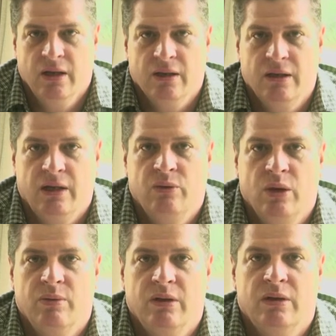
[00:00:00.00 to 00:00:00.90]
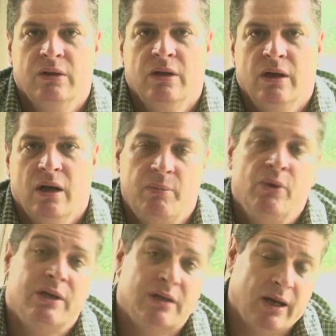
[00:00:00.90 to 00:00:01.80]
Then we will
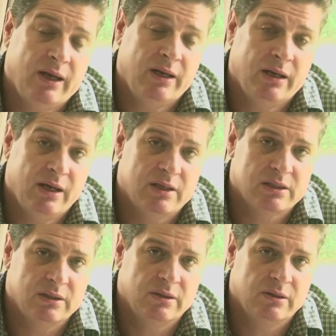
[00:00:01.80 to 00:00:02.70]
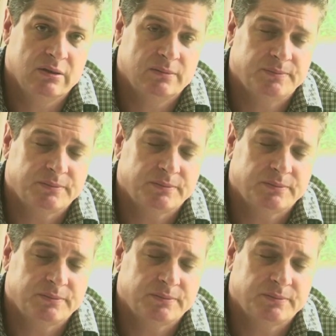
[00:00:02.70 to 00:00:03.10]
appoint an external